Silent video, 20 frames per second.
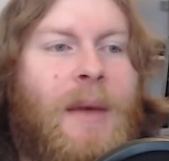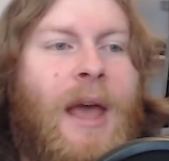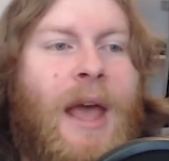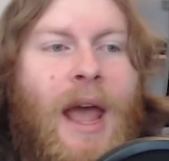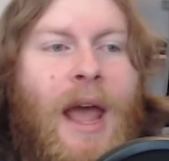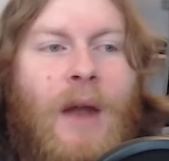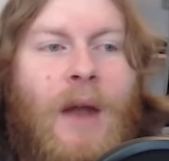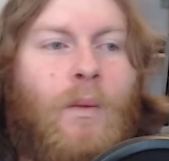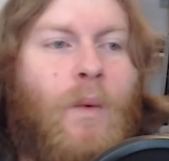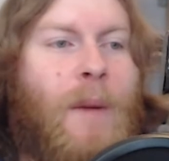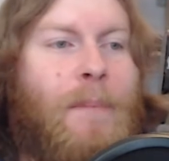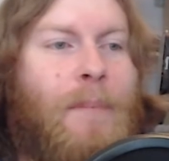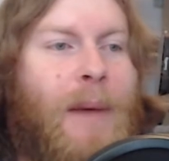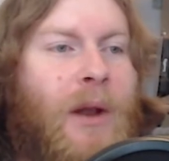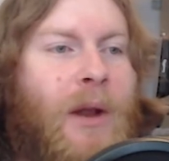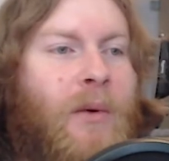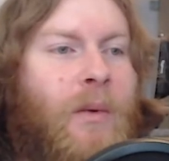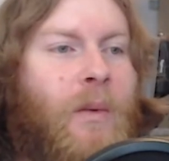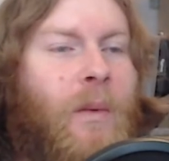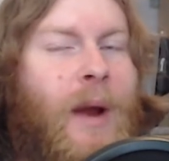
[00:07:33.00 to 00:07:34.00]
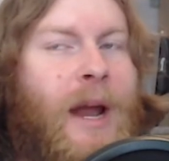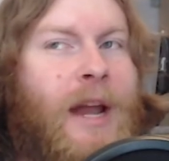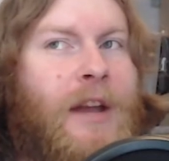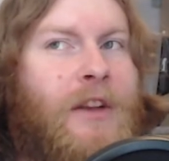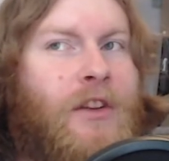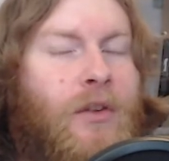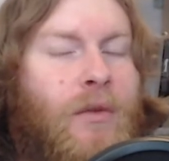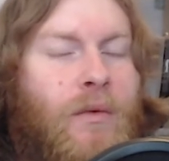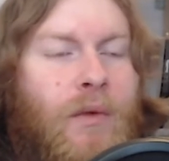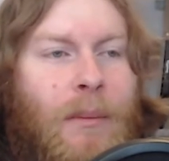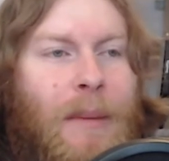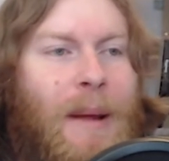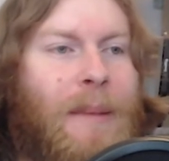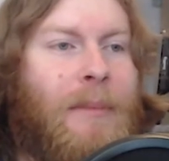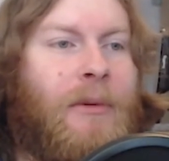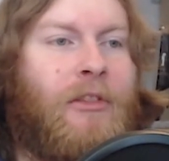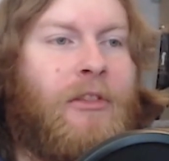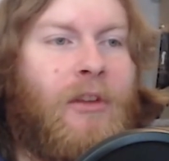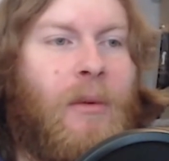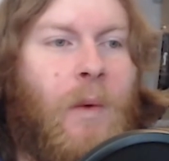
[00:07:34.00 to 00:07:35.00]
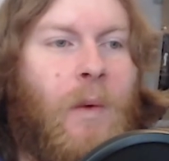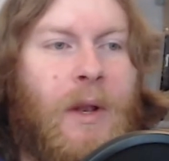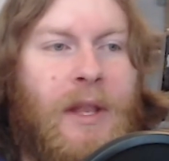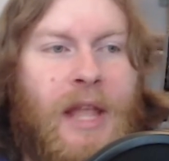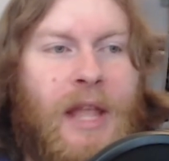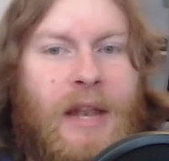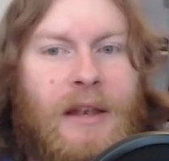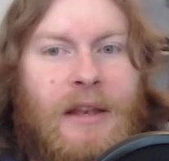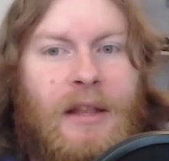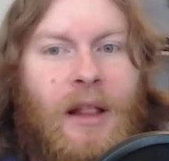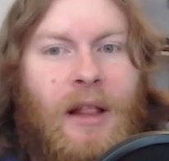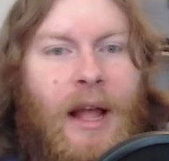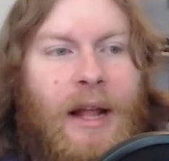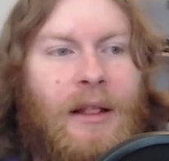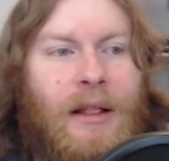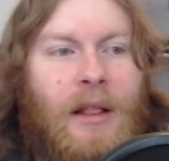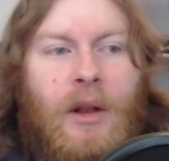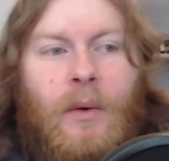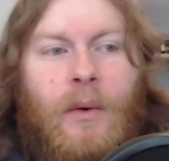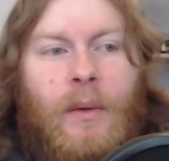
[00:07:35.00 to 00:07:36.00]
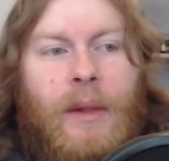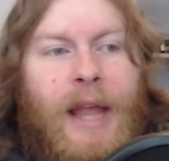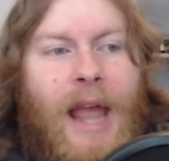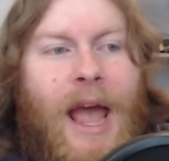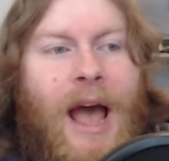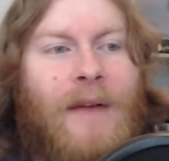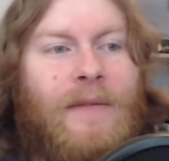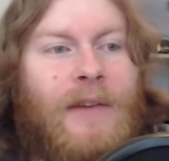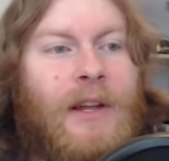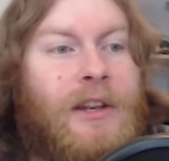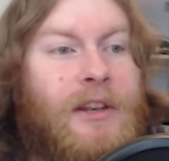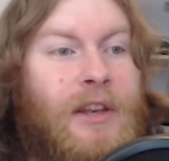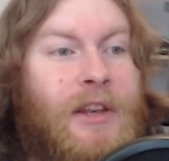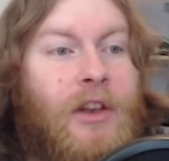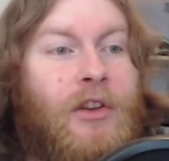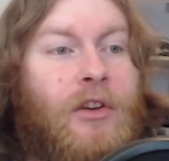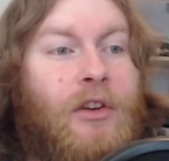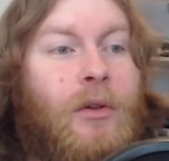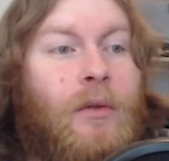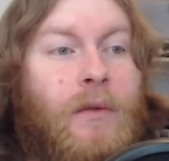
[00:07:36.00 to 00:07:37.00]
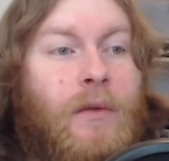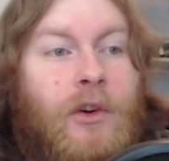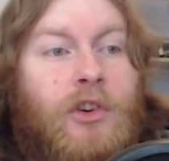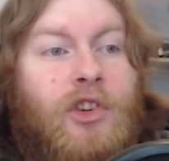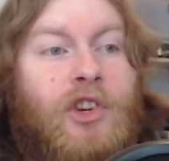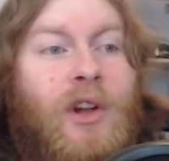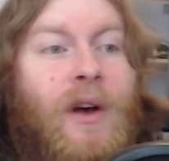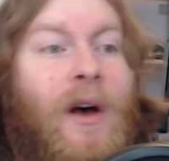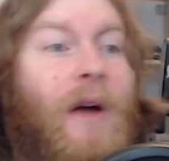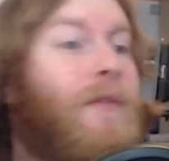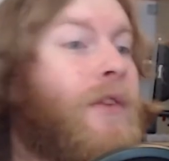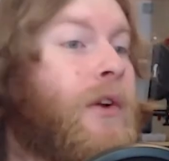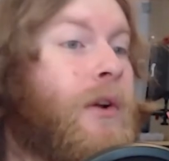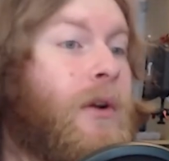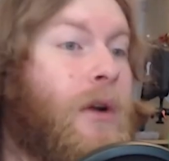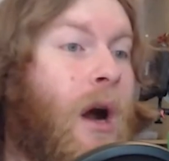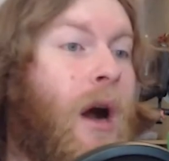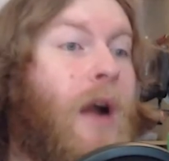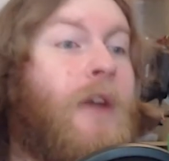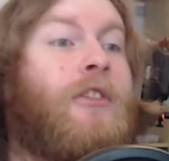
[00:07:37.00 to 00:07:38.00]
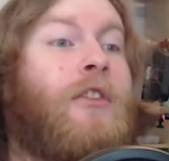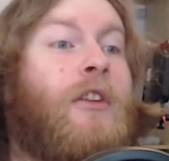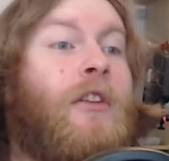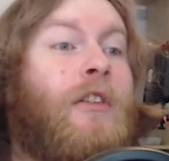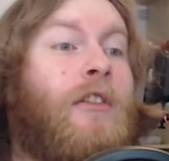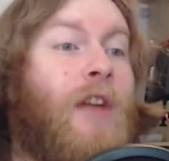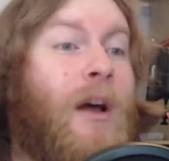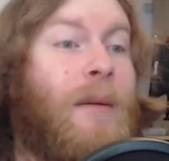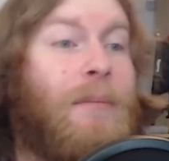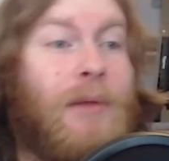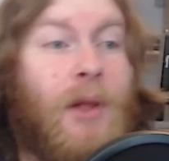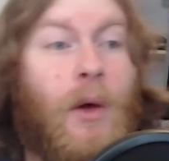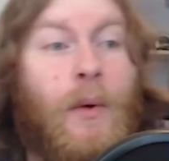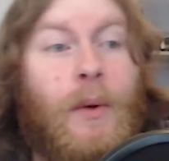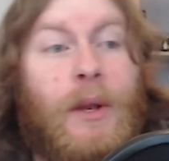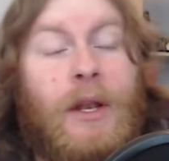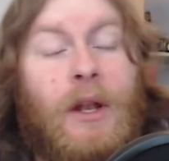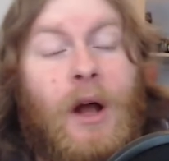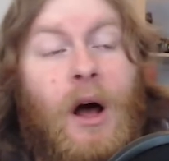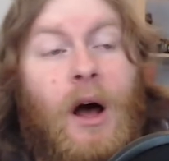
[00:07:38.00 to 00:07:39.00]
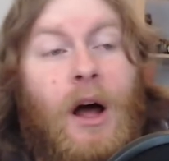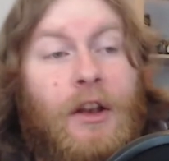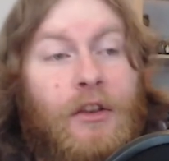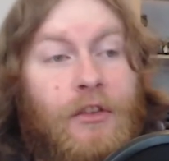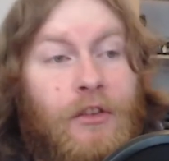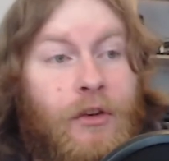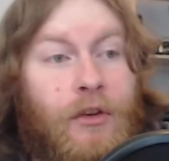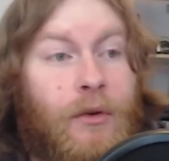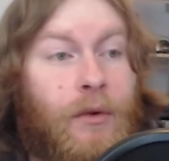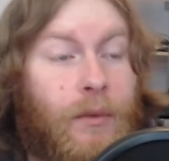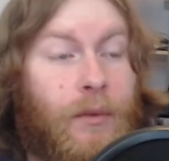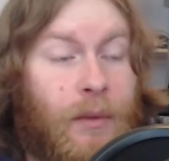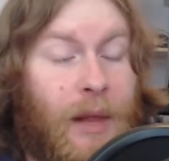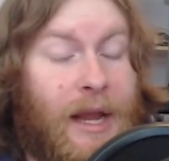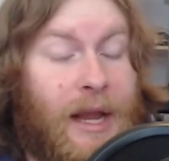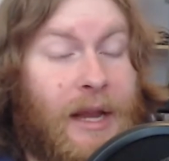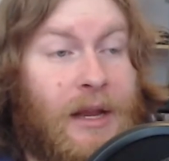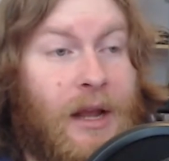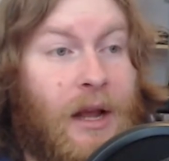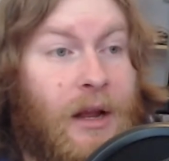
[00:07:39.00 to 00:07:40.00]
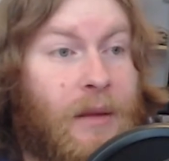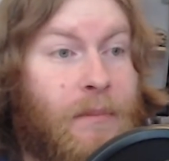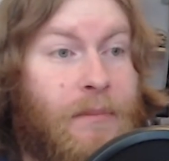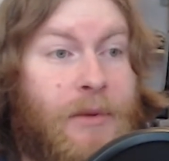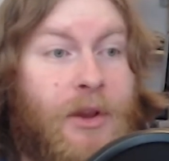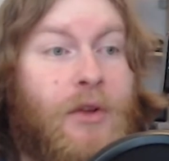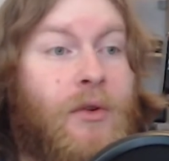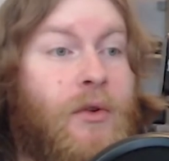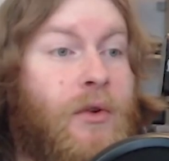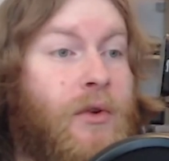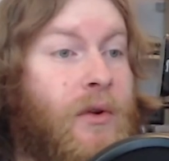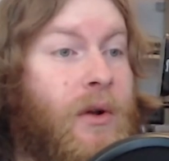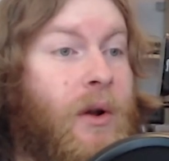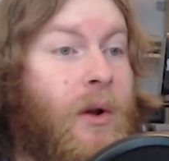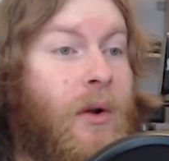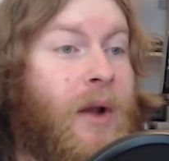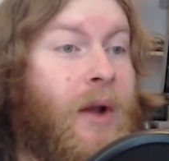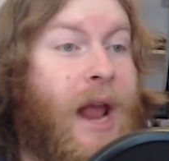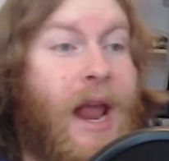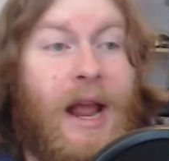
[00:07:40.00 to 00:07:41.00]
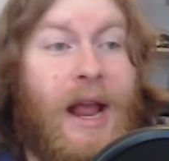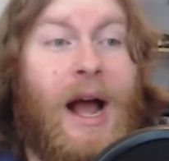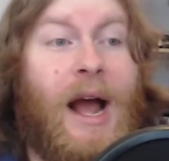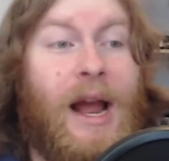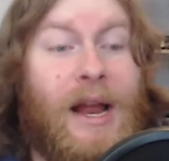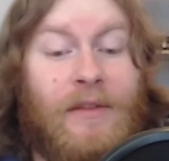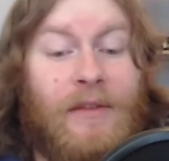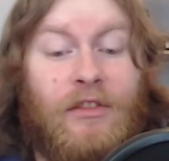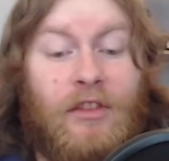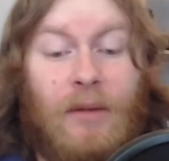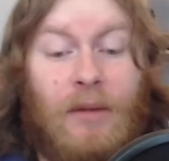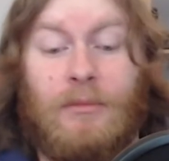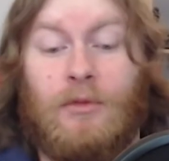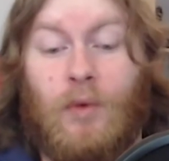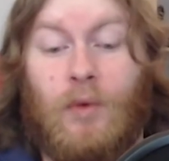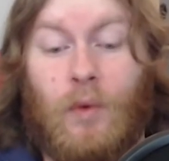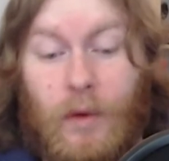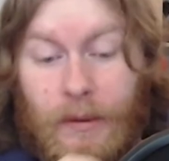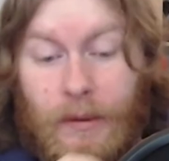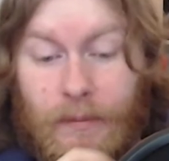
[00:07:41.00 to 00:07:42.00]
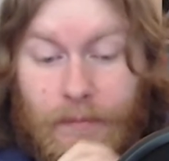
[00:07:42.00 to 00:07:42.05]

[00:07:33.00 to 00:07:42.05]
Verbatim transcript: And what better way to remember someone than to like literally have a digital version of their conscience uploaded onto like a computer or AI of some sort.